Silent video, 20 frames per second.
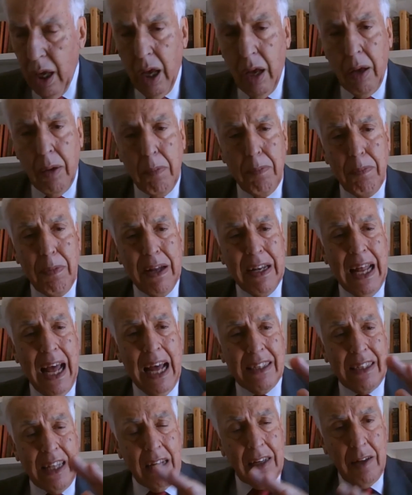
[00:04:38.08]
But
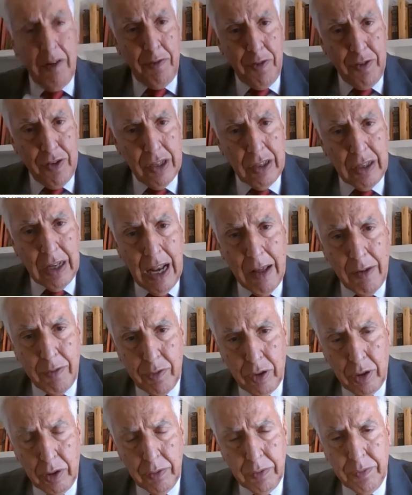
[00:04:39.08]
at a different
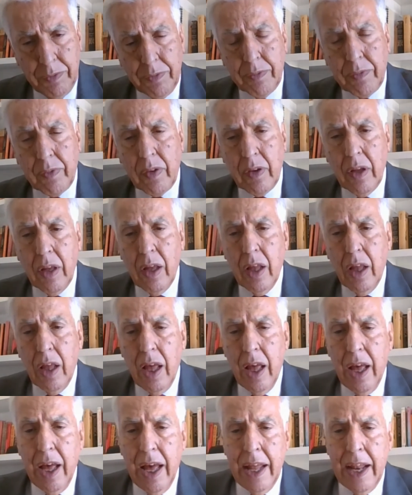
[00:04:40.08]
level,
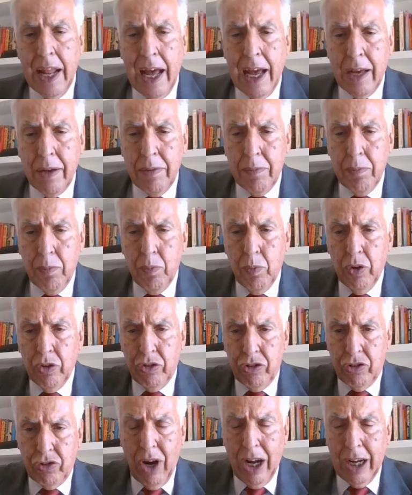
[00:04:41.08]
and I was
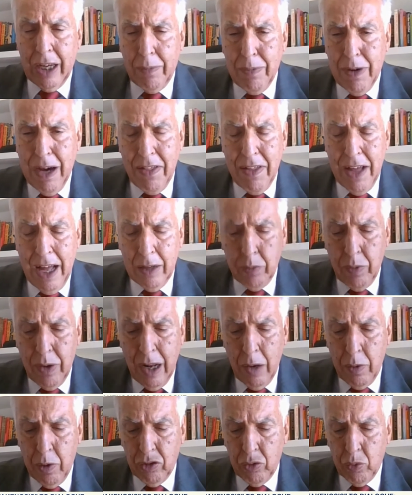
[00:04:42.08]
struck by that when I
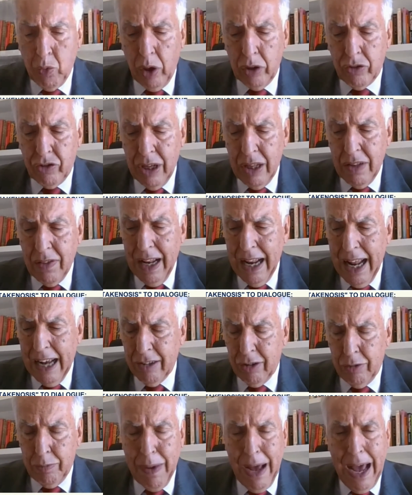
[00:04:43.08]
was watching the
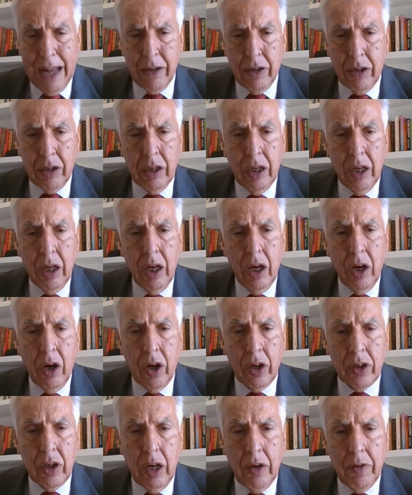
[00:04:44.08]
last panel
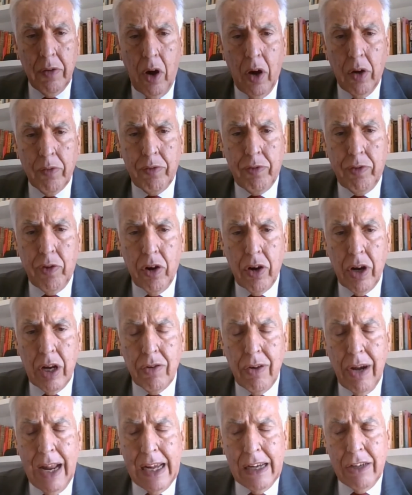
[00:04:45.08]
on foreign
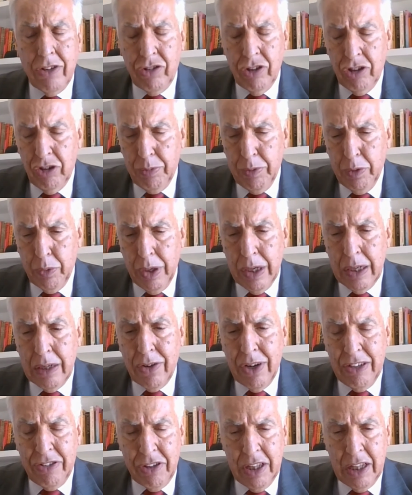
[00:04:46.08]
relations between
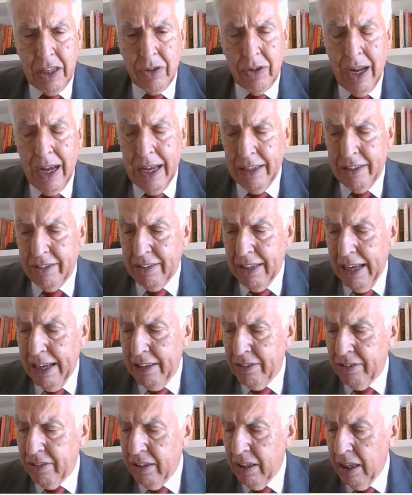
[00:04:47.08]
Greece and the United
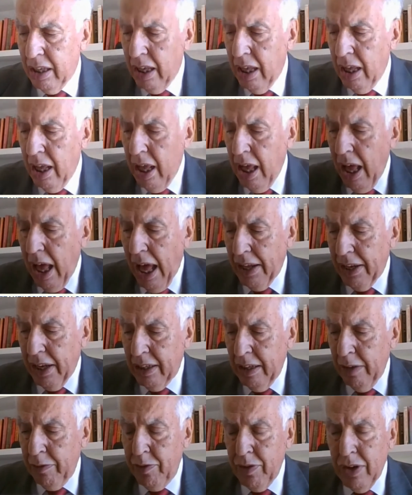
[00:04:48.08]
States, at a
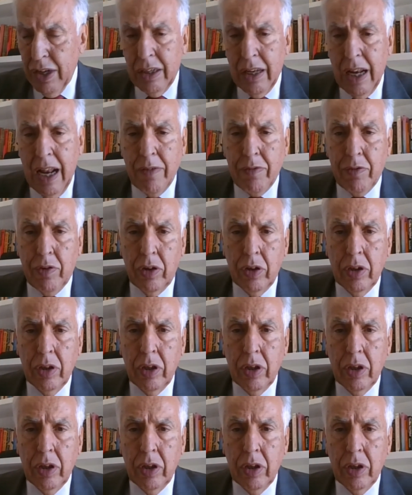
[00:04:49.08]
different level,